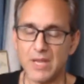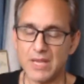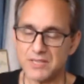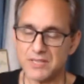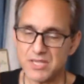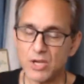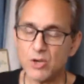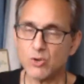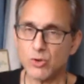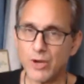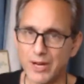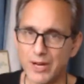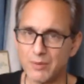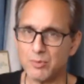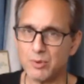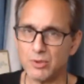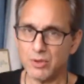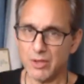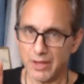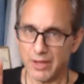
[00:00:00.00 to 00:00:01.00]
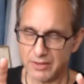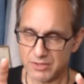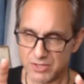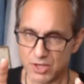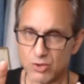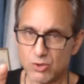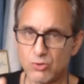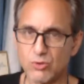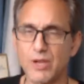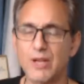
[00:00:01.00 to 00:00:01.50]
It's incredible.
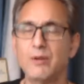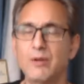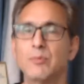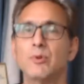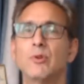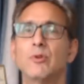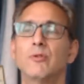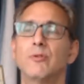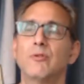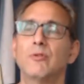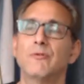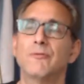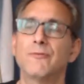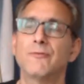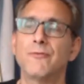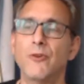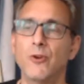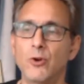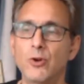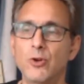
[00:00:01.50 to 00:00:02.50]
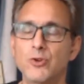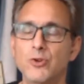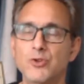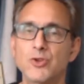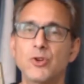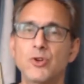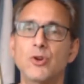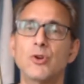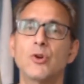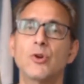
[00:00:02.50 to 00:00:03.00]
It's incredible
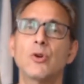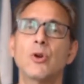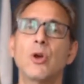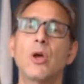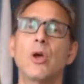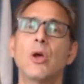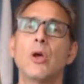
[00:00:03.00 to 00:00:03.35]
furniture